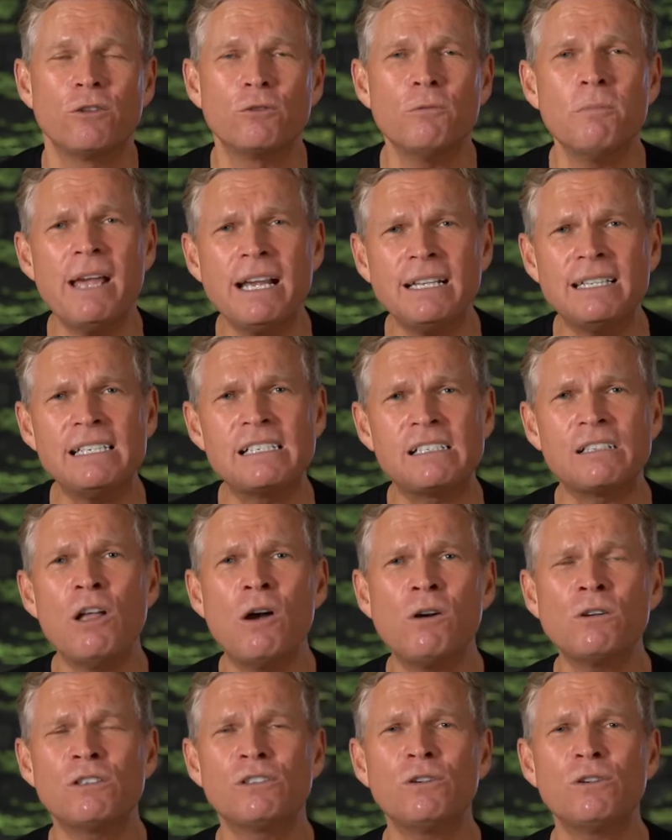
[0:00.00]
To make this
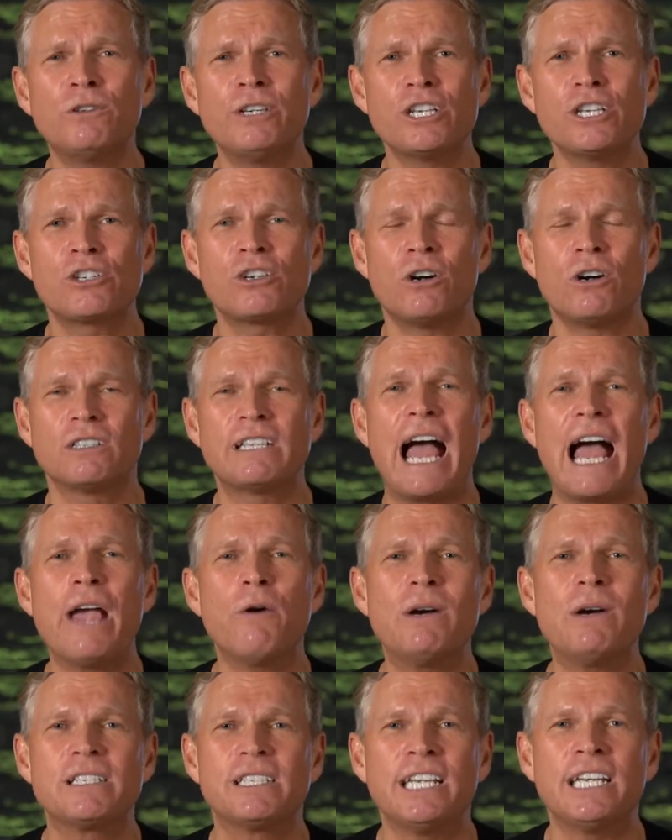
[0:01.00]
long story short,
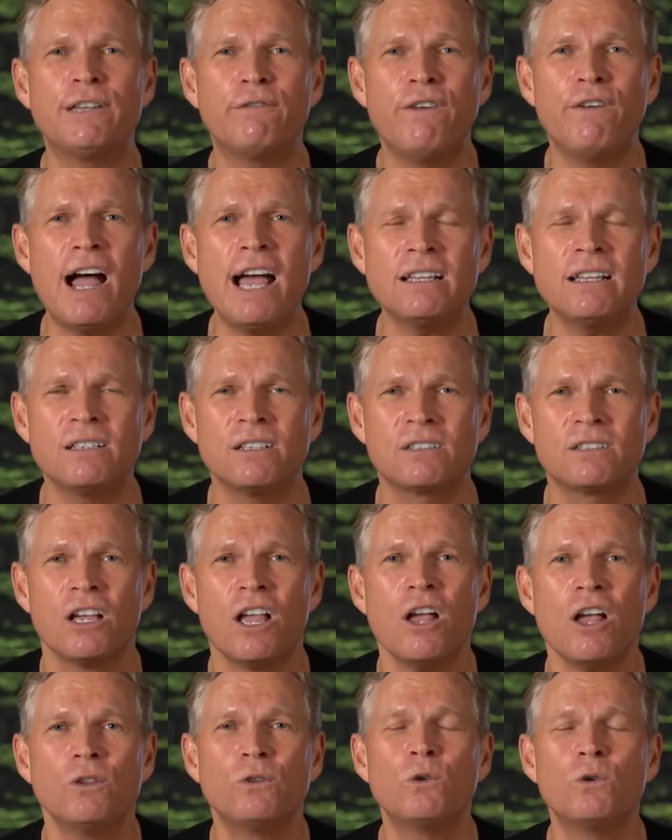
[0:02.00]
I was invited
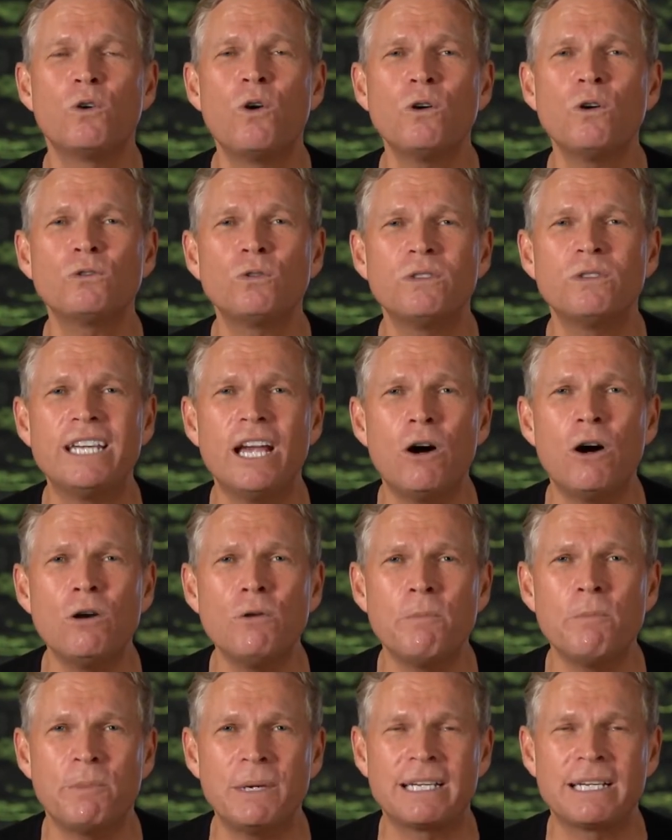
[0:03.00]
to go to the
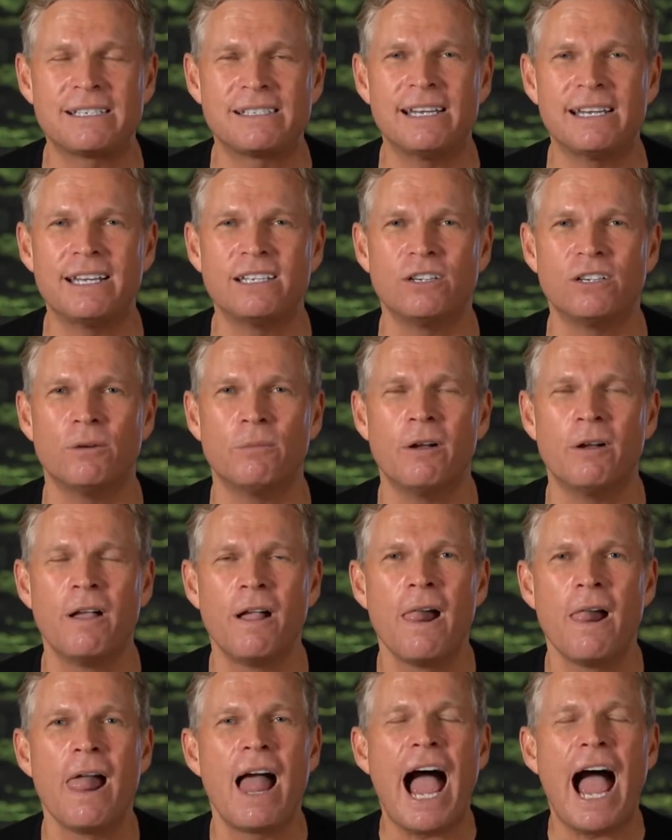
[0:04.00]
Olympic Stadium.
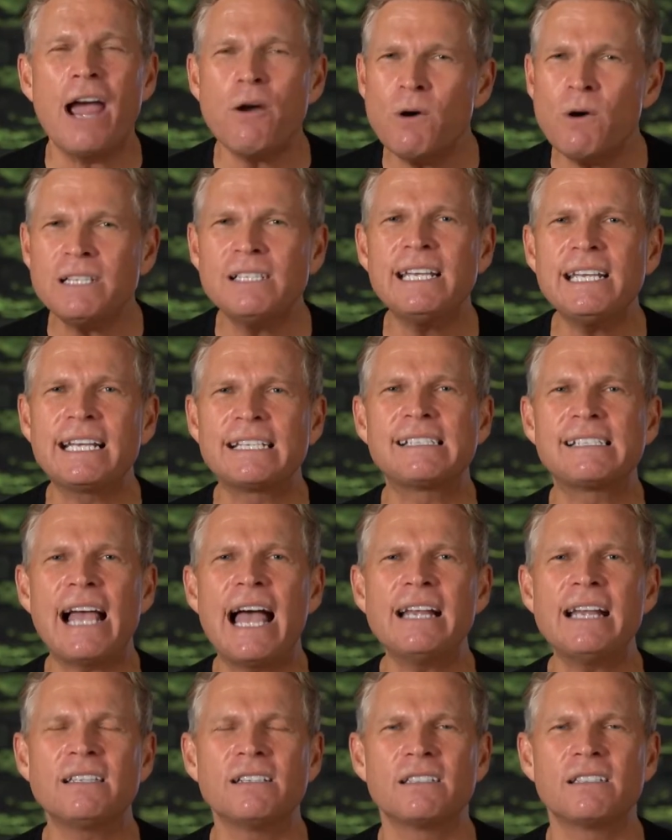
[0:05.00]
I was
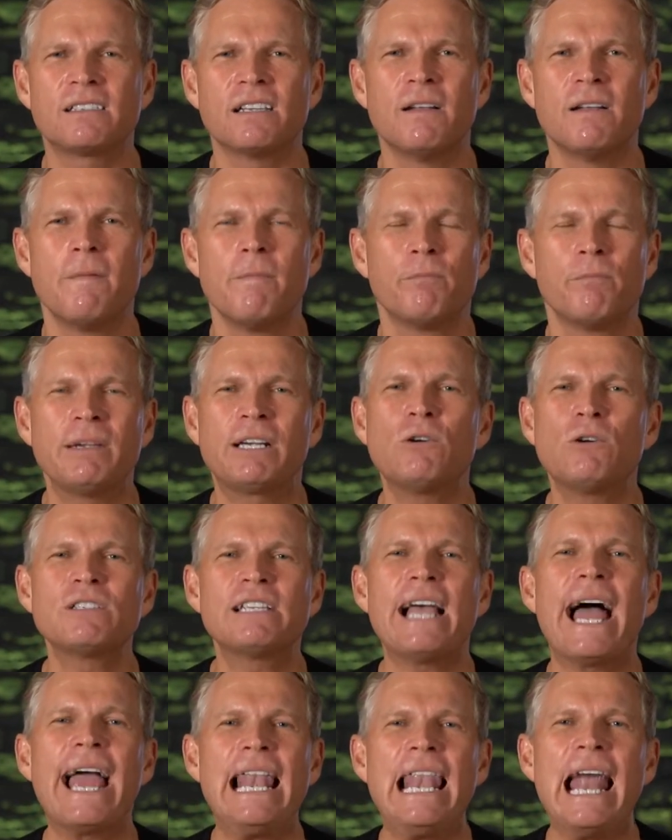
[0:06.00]
excited
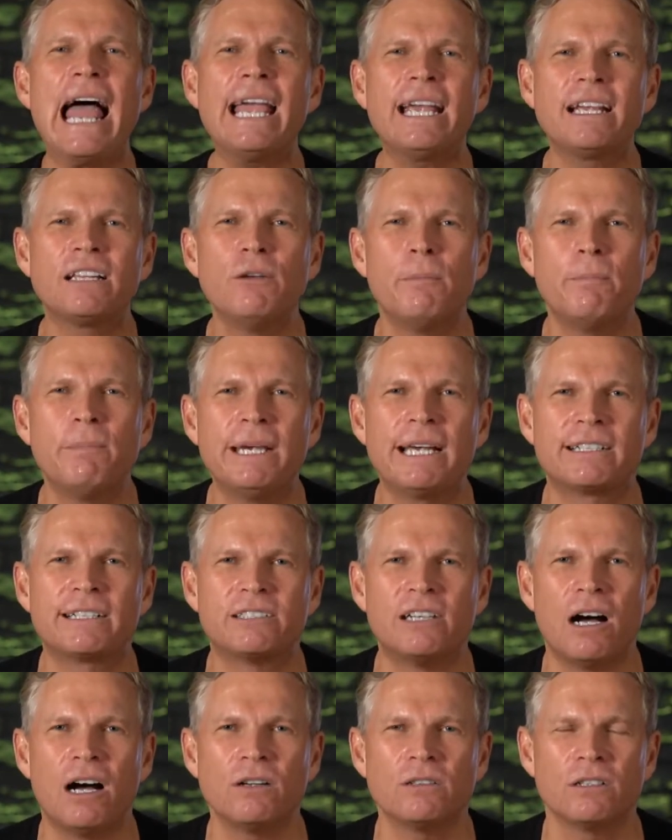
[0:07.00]
because I liked the big
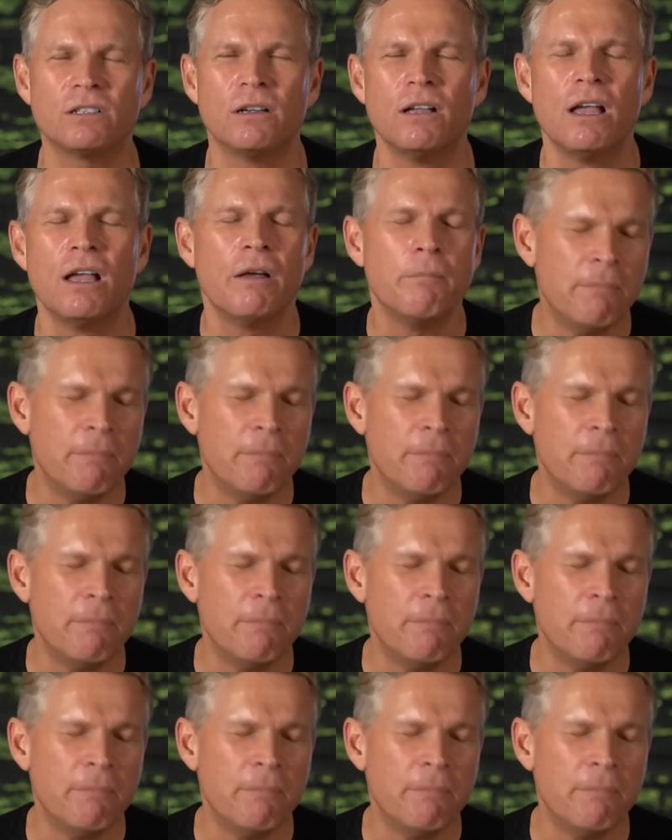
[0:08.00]
crowd.